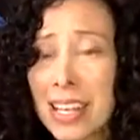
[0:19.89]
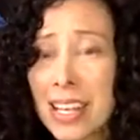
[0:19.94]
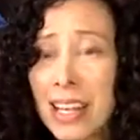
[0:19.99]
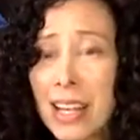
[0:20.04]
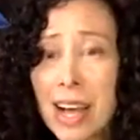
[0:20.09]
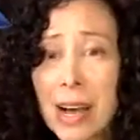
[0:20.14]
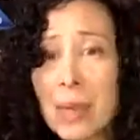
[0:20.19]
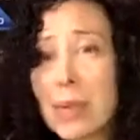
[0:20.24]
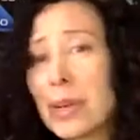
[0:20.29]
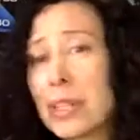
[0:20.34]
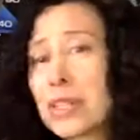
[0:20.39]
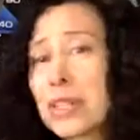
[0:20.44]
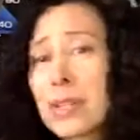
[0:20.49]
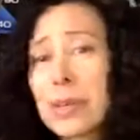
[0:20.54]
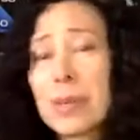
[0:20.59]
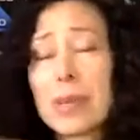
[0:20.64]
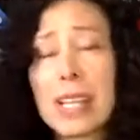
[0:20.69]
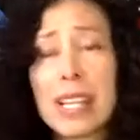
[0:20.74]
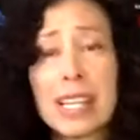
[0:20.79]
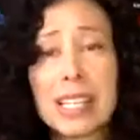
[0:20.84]
How, what's your
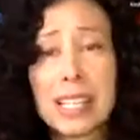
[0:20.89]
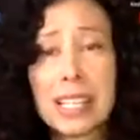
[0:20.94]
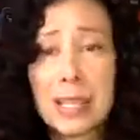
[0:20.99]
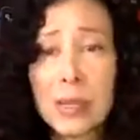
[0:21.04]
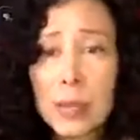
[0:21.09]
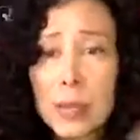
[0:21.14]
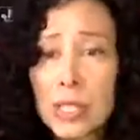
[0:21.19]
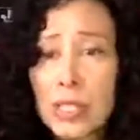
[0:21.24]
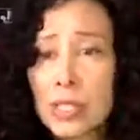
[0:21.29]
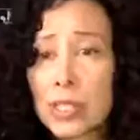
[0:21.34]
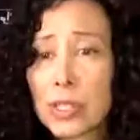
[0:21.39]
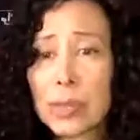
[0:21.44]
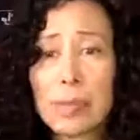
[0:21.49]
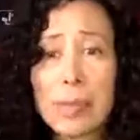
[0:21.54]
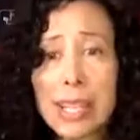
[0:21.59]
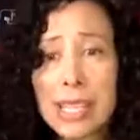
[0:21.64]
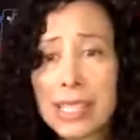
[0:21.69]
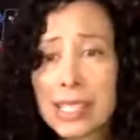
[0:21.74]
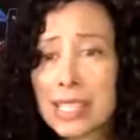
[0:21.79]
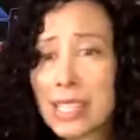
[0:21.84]
branding? What's your
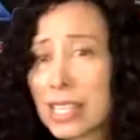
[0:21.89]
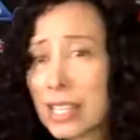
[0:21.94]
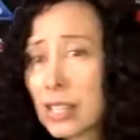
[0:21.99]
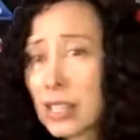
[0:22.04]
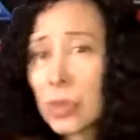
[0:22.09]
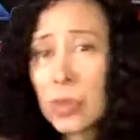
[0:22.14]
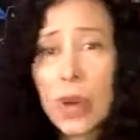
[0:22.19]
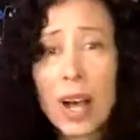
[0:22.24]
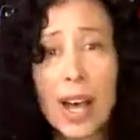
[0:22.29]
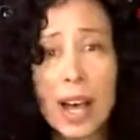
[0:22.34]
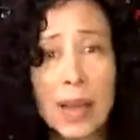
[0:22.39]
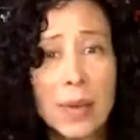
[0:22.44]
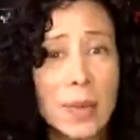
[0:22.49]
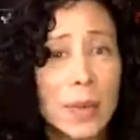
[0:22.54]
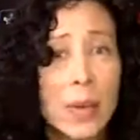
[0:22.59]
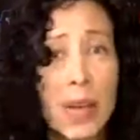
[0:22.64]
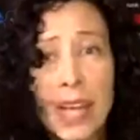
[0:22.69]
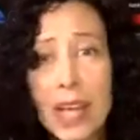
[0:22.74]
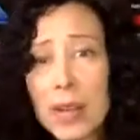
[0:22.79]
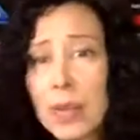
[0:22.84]
message? What,
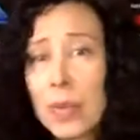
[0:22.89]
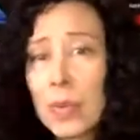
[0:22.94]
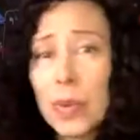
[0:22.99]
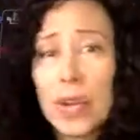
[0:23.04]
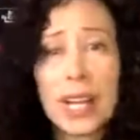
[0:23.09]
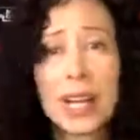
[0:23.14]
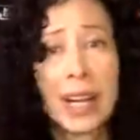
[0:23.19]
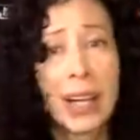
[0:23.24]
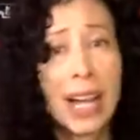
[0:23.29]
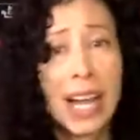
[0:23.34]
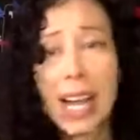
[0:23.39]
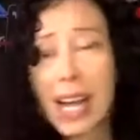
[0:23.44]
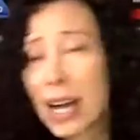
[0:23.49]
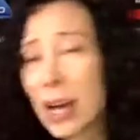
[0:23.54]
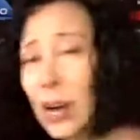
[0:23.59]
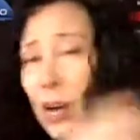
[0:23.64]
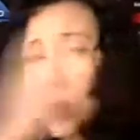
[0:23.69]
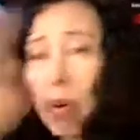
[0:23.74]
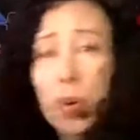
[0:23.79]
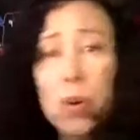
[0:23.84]
when, where,
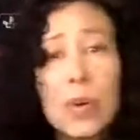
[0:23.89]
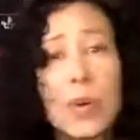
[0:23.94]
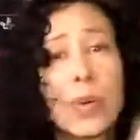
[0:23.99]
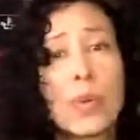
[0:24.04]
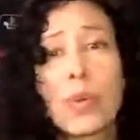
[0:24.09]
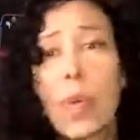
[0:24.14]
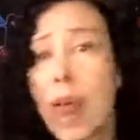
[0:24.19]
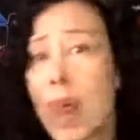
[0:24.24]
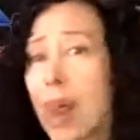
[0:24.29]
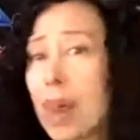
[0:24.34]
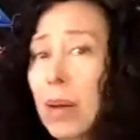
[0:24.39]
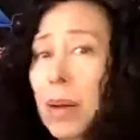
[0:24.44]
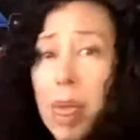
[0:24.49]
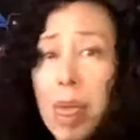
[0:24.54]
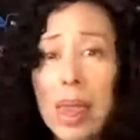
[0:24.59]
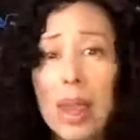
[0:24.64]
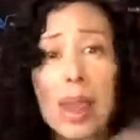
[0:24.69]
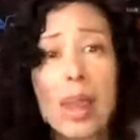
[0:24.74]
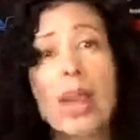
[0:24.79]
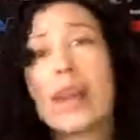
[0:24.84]
how, who? Blah, blah,
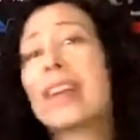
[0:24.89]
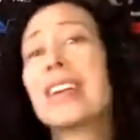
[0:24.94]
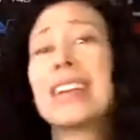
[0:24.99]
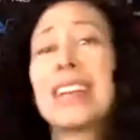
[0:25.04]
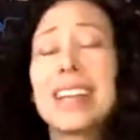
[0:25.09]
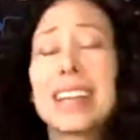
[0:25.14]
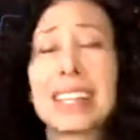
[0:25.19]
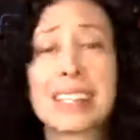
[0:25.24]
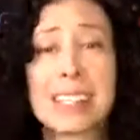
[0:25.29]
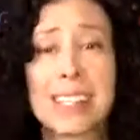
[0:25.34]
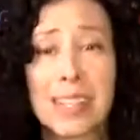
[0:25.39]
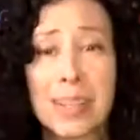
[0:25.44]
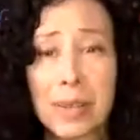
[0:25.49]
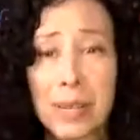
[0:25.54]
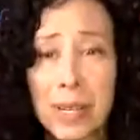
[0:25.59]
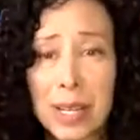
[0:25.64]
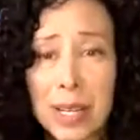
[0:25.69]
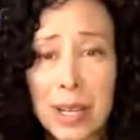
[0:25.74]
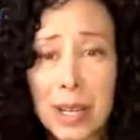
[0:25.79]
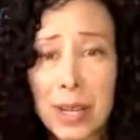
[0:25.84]
blah, Next thing
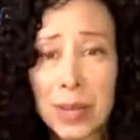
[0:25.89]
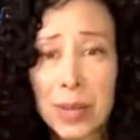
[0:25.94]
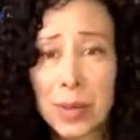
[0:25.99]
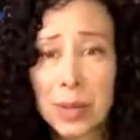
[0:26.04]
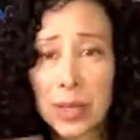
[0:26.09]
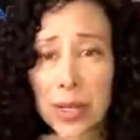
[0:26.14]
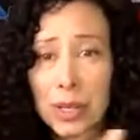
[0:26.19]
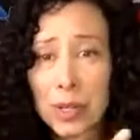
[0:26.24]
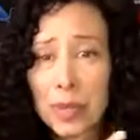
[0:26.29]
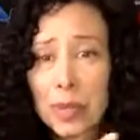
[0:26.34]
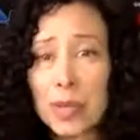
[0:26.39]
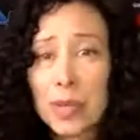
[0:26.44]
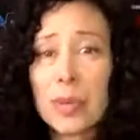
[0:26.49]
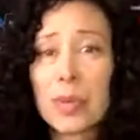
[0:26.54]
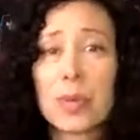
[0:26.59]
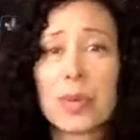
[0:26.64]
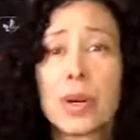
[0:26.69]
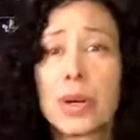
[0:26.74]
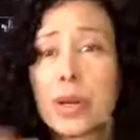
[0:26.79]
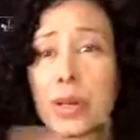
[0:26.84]
we know, we're in a
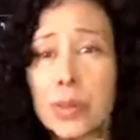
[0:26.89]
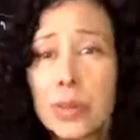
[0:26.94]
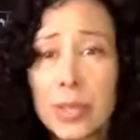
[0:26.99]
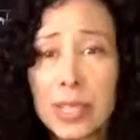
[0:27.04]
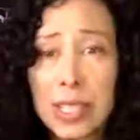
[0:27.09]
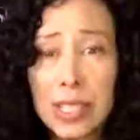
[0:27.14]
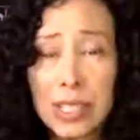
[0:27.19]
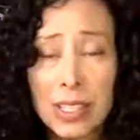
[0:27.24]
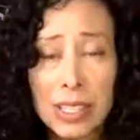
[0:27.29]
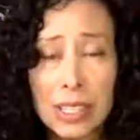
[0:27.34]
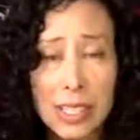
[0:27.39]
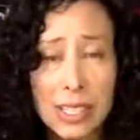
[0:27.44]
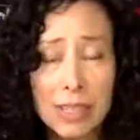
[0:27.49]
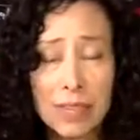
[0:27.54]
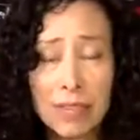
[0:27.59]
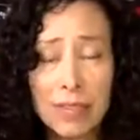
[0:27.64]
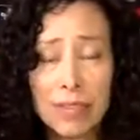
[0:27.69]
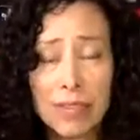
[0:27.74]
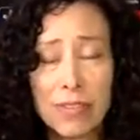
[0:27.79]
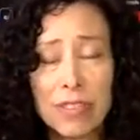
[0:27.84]
whirlwind of
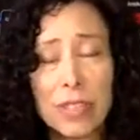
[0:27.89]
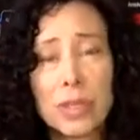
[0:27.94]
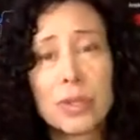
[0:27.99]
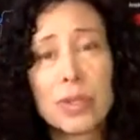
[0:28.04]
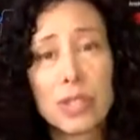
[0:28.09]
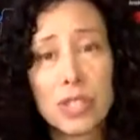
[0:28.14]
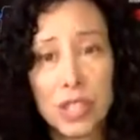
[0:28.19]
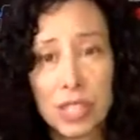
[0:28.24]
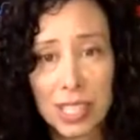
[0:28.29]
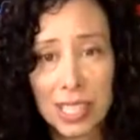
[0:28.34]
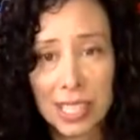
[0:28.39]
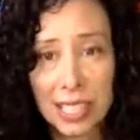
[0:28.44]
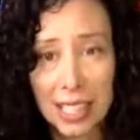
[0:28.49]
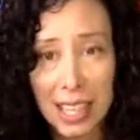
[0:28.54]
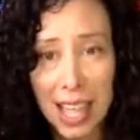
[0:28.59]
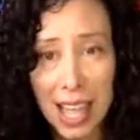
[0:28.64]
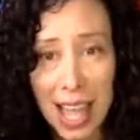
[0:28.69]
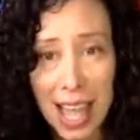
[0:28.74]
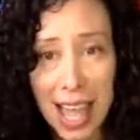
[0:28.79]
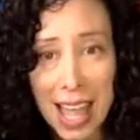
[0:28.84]
confusion
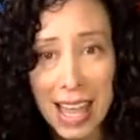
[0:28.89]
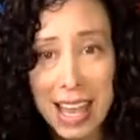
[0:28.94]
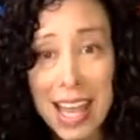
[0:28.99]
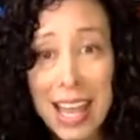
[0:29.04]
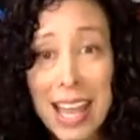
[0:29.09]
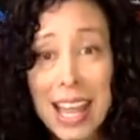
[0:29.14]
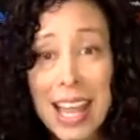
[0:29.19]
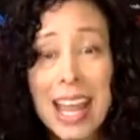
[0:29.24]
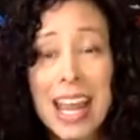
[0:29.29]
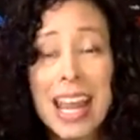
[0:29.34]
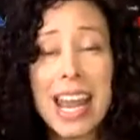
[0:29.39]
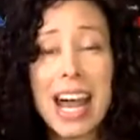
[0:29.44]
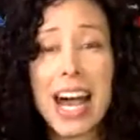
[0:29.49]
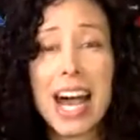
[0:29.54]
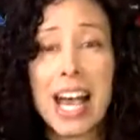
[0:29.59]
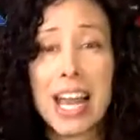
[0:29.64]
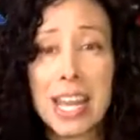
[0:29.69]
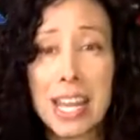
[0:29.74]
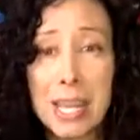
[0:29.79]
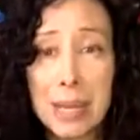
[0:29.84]
again,
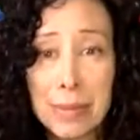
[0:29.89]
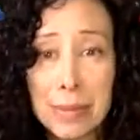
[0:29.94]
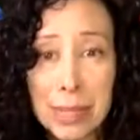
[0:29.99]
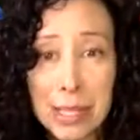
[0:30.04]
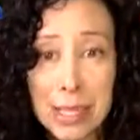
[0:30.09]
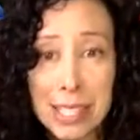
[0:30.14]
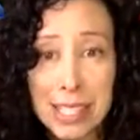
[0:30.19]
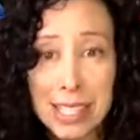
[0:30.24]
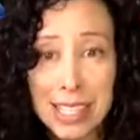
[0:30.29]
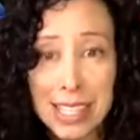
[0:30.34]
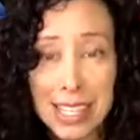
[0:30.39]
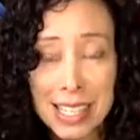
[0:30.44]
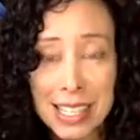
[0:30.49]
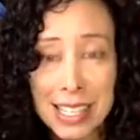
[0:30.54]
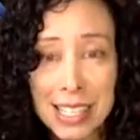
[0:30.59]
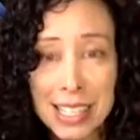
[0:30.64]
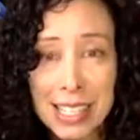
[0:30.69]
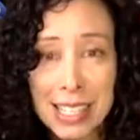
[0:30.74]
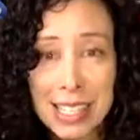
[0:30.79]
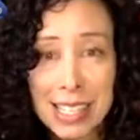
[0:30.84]
unable to take a
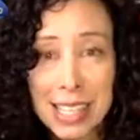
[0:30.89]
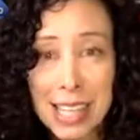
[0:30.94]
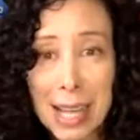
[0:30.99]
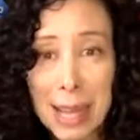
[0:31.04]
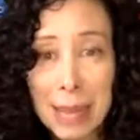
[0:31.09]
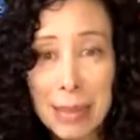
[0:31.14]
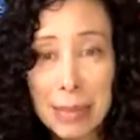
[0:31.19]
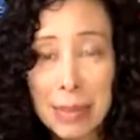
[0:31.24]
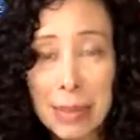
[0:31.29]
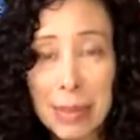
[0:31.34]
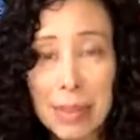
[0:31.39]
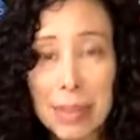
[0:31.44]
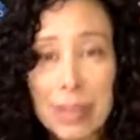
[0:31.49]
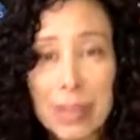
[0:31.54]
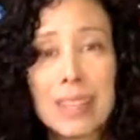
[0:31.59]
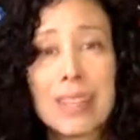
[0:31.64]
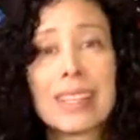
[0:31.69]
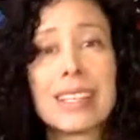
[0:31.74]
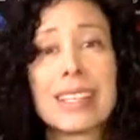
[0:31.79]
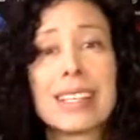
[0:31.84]
step
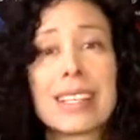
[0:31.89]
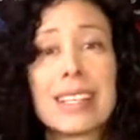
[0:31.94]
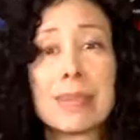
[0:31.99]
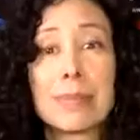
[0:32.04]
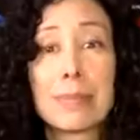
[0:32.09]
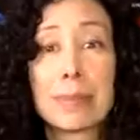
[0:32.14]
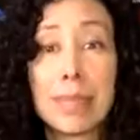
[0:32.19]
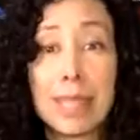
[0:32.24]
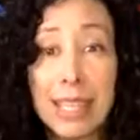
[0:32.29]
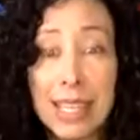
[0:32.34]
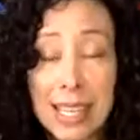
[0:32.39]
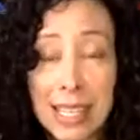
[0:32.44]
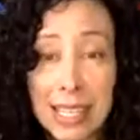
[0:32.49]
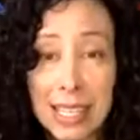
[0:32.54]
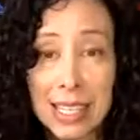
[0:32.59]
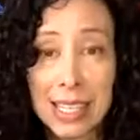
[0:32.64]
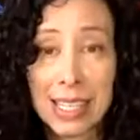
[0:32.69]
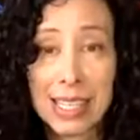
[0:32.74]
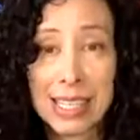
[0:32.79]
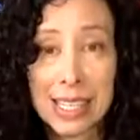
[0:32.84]
playing
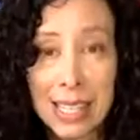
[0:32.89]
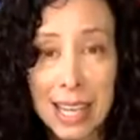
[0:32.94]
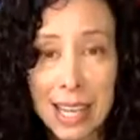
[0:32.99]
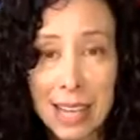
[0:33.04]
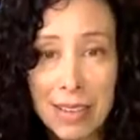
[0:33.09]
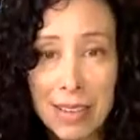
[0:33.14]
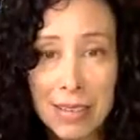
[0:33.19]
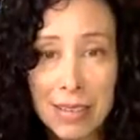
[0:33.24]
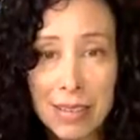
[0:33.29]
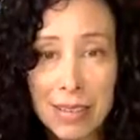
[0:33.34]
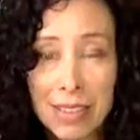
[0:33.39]
it safe,